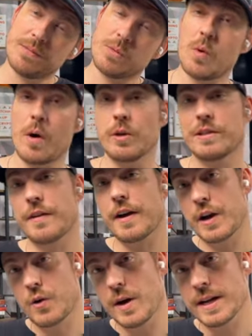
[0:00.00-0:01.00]
One was
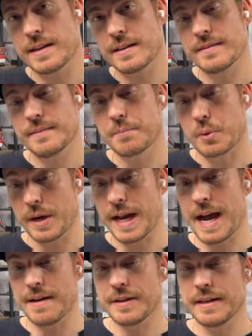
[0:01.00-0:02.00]
very quick,
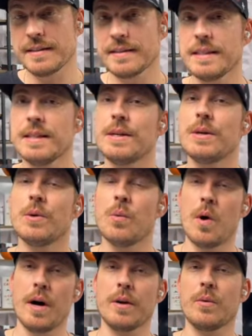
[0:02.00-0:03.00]
pre-halving.
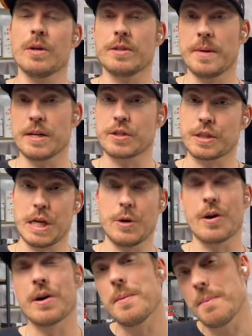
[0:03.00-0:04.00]
One was much
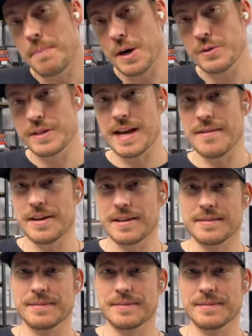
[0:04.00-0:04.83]
slower, post-halving.